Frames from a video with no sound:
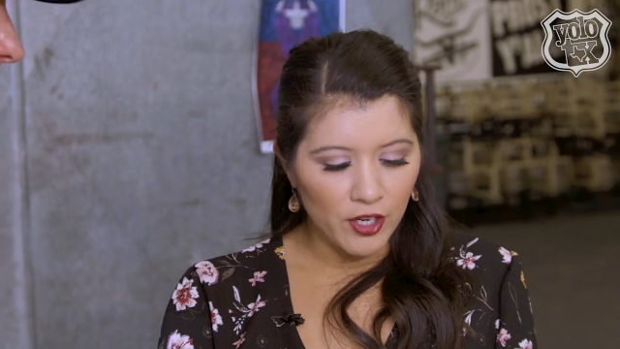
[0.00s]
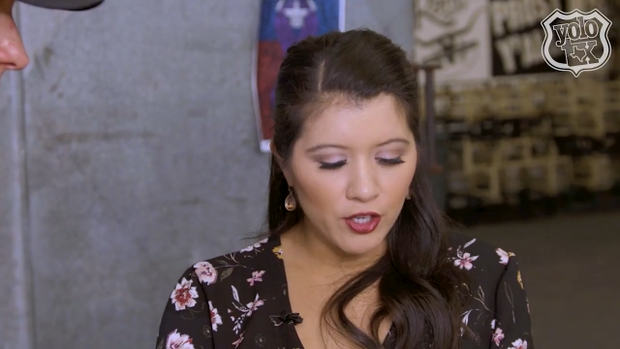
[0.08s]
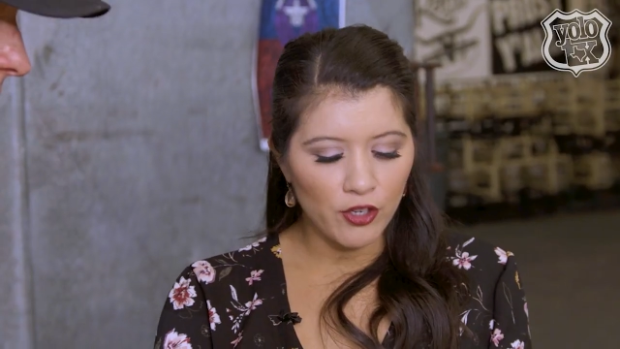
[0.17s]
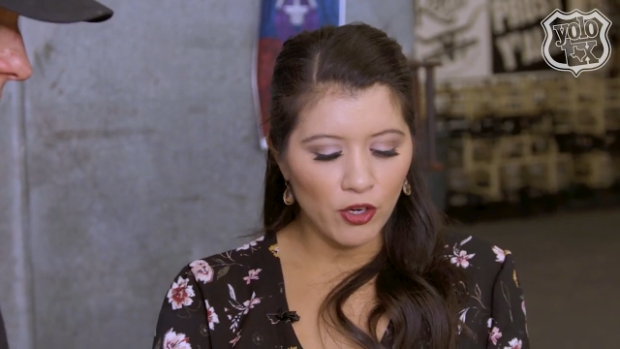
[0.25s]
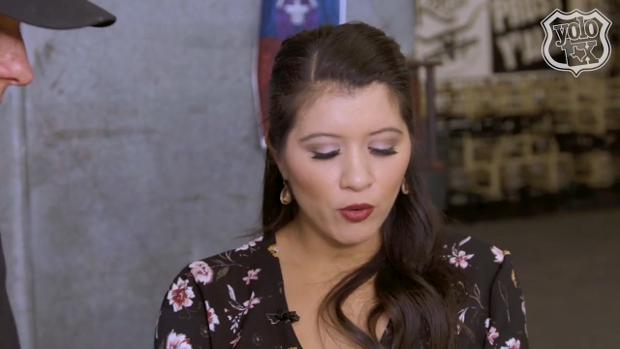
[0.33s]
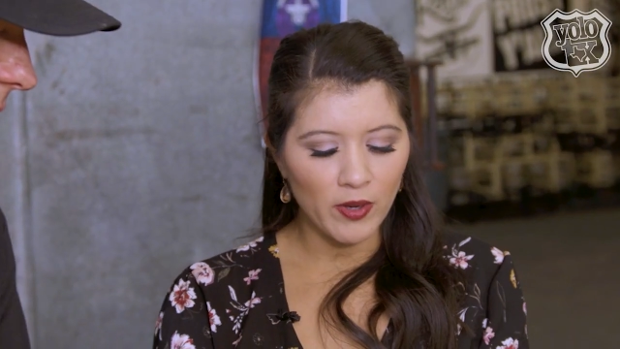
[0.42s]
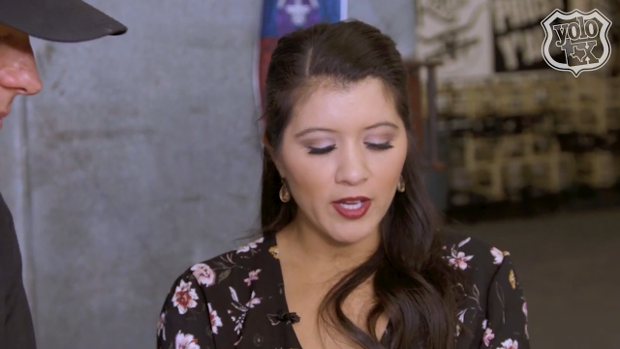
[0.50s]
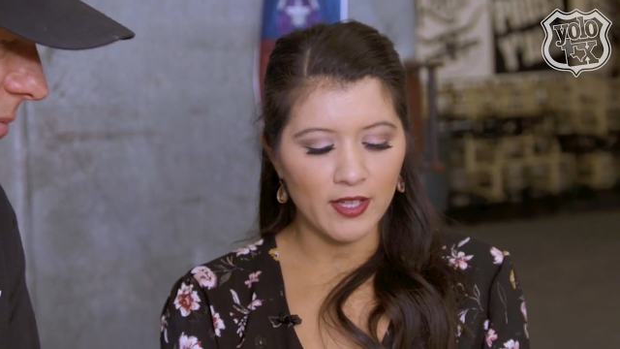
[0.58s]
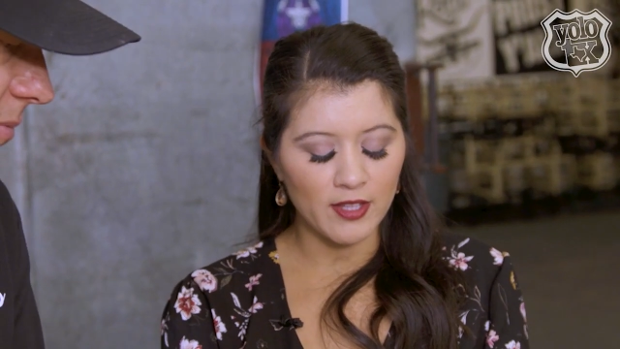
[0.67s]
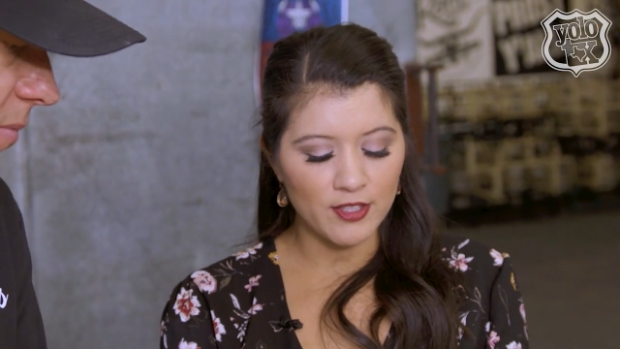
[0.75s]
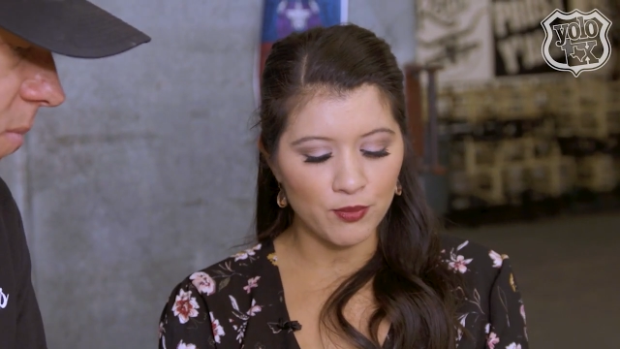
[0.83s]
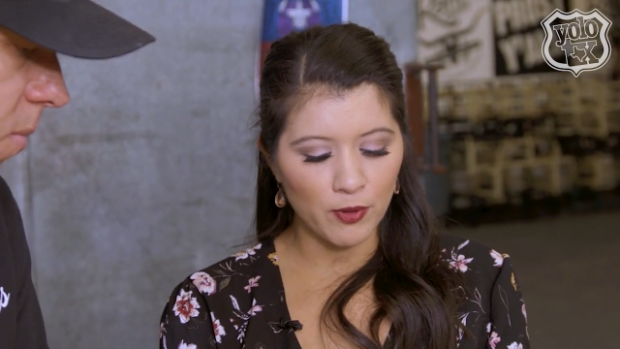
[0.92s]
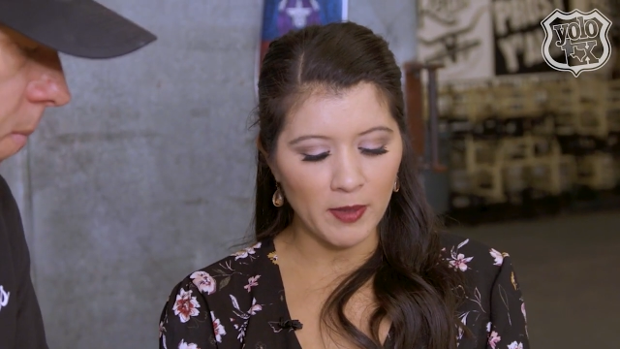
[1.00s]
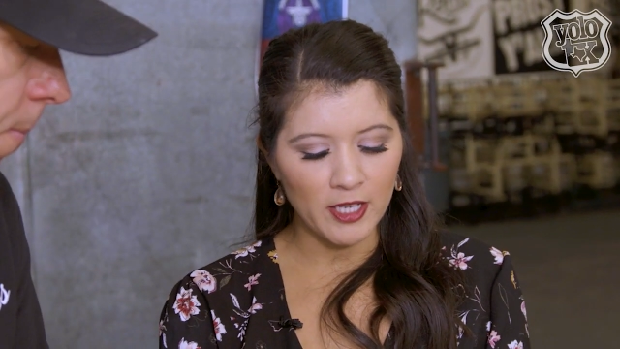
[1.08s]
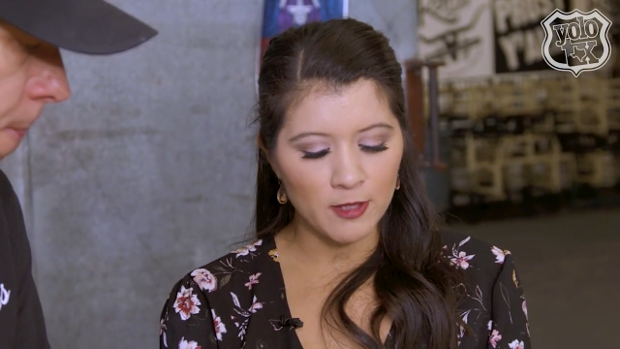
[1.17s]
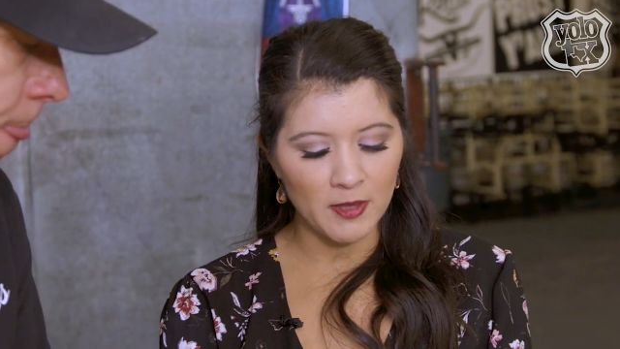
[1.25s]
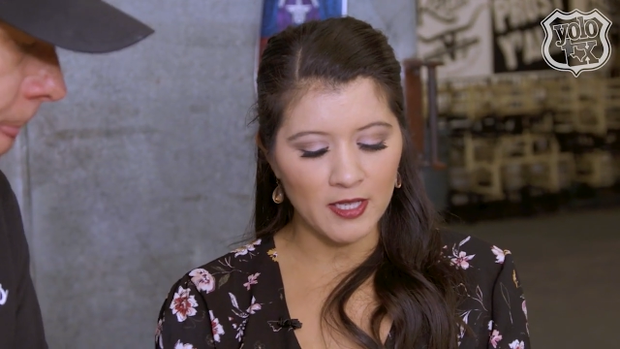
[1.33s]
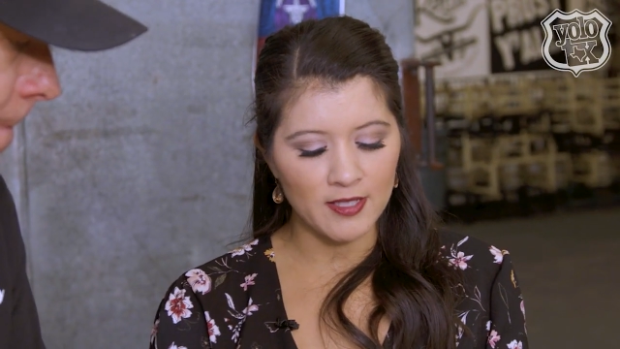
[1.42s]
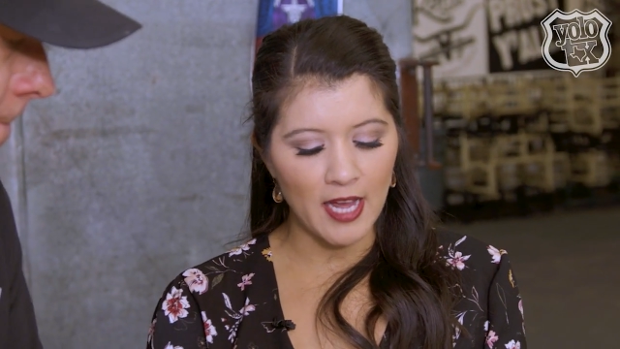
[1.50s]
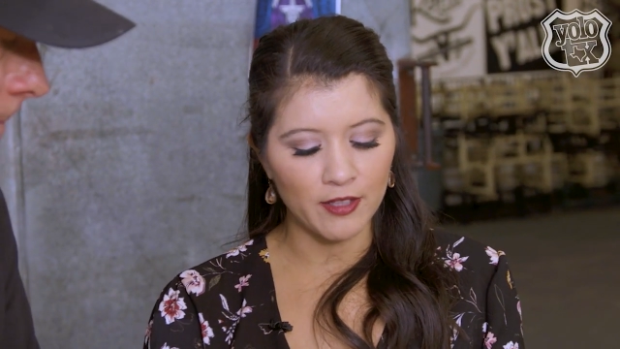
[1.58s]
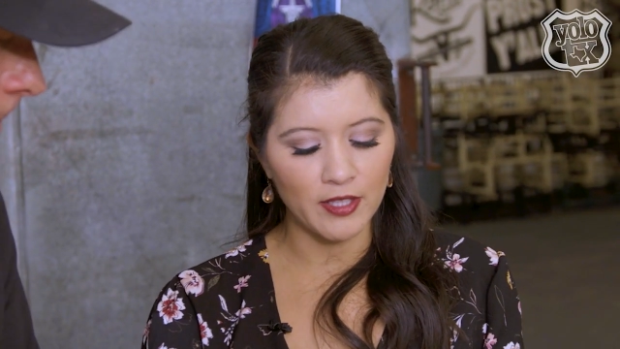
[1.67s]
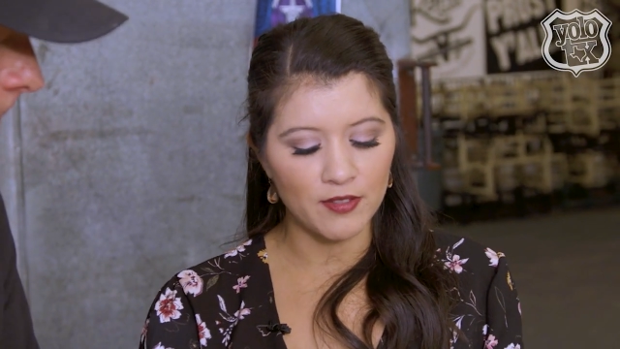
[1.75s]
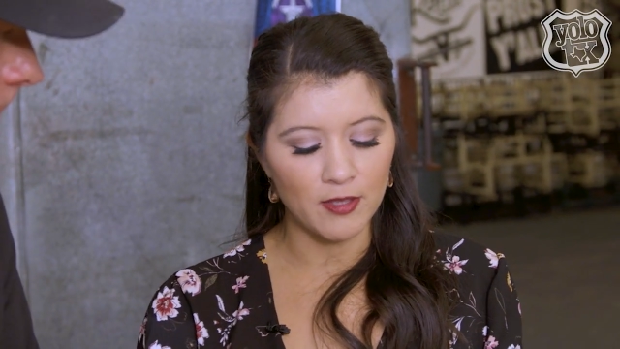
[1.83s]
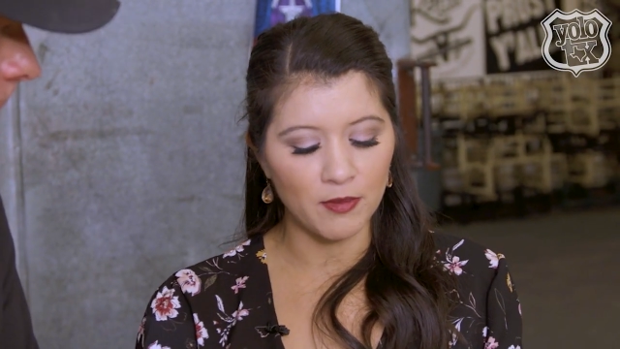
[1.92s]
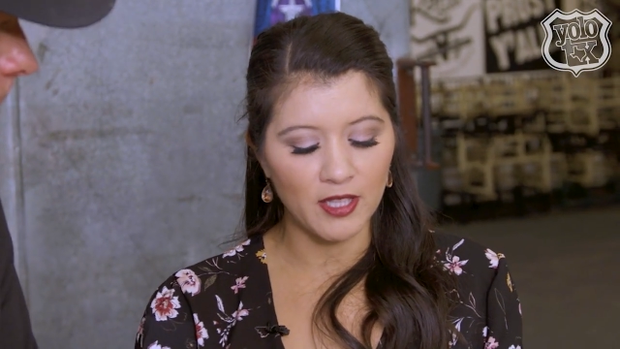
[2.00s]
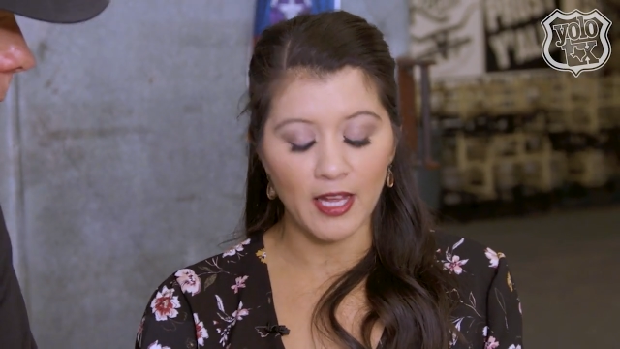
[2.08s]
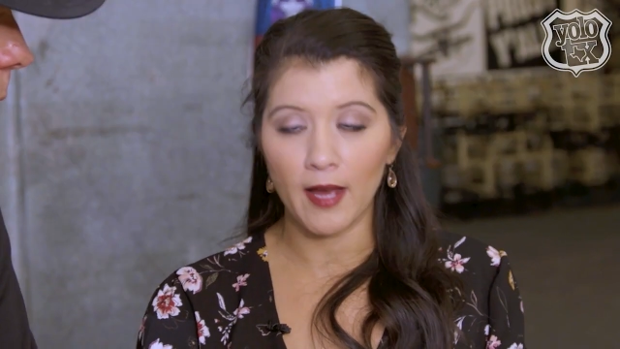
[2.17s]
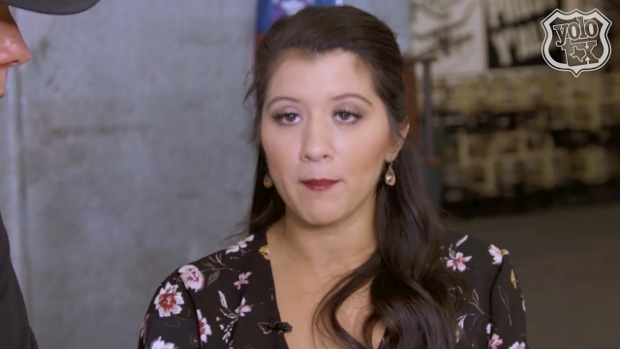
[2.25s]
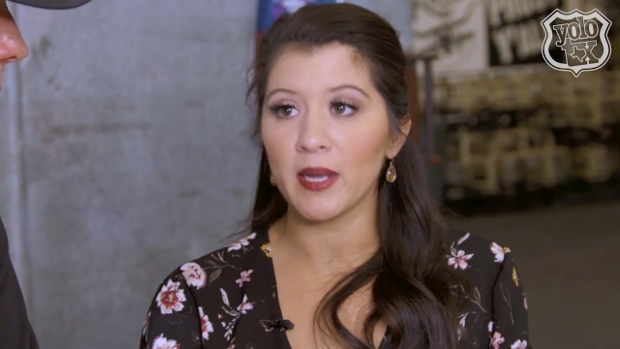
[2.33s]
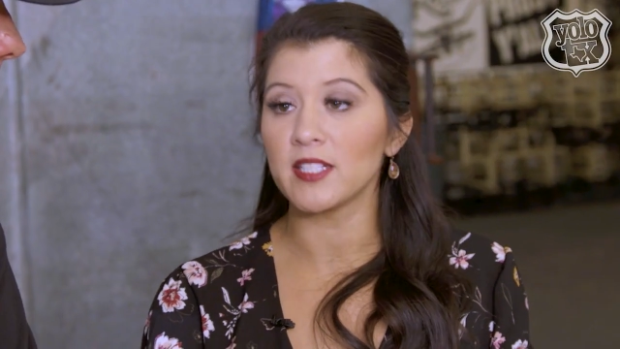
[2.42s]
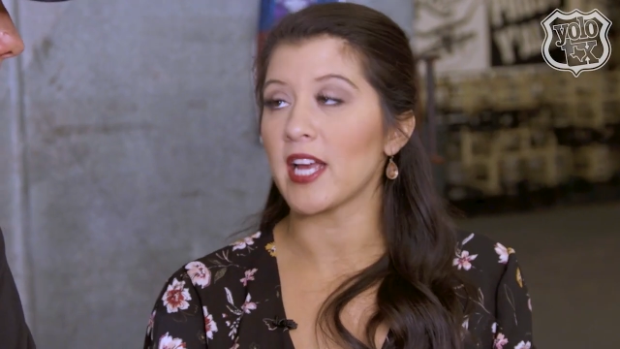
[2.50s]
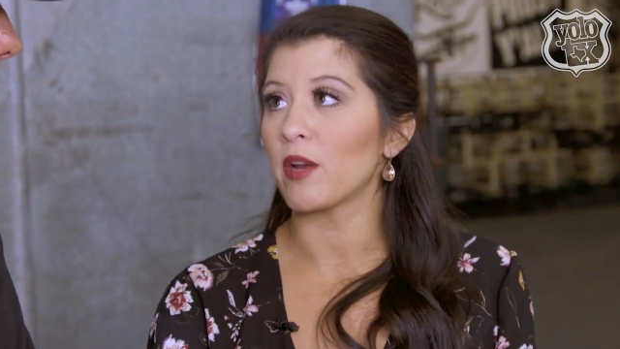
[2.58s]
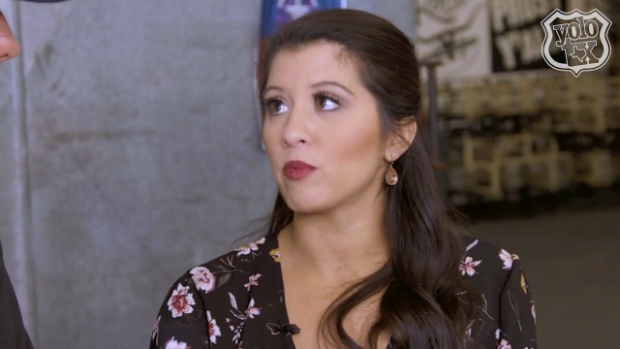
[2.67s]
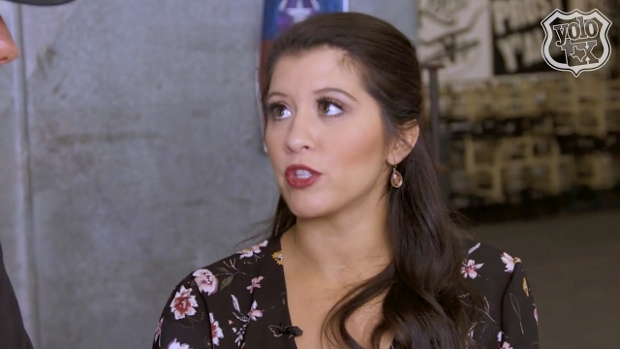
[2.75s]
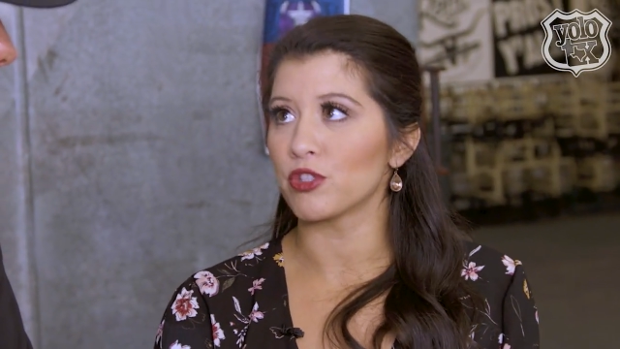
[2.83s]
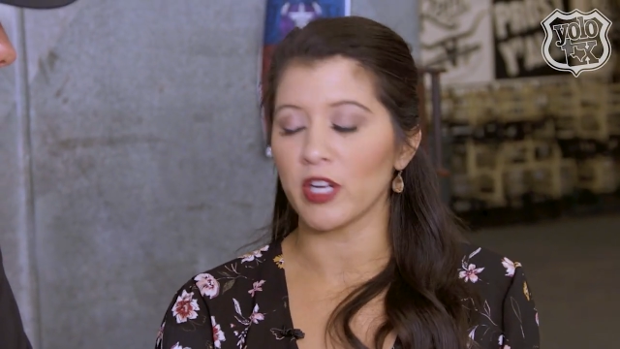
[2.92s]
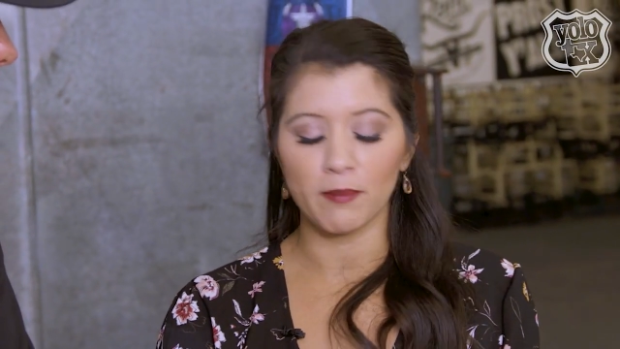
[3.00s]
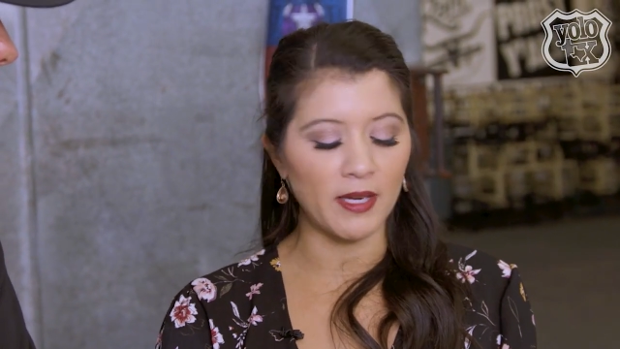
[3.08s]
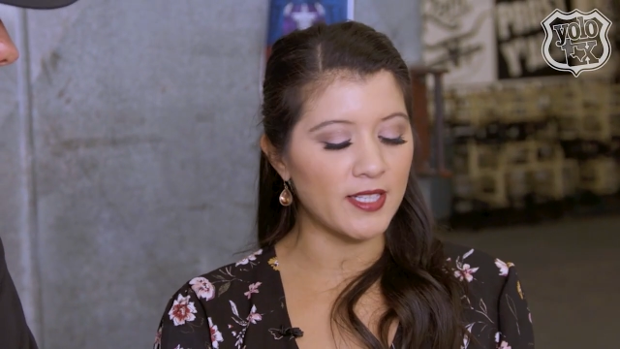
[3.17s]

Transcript: You know what? This reminds me exactly of something that my dad would drink.